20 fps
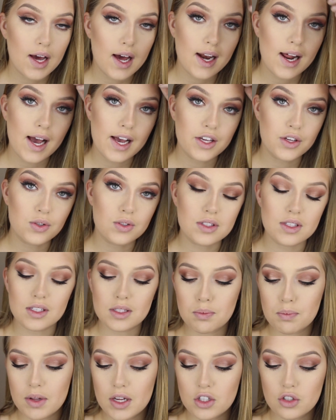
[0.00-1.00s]
that, I use
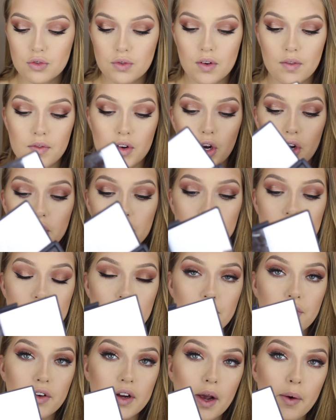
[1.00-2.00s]
this blush from Nars.
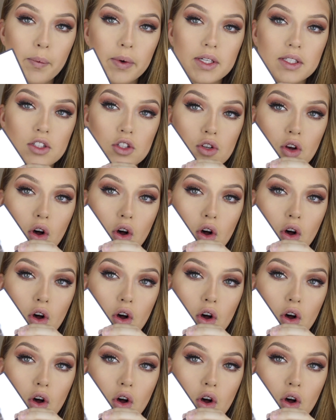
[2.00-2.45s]
I forget what it's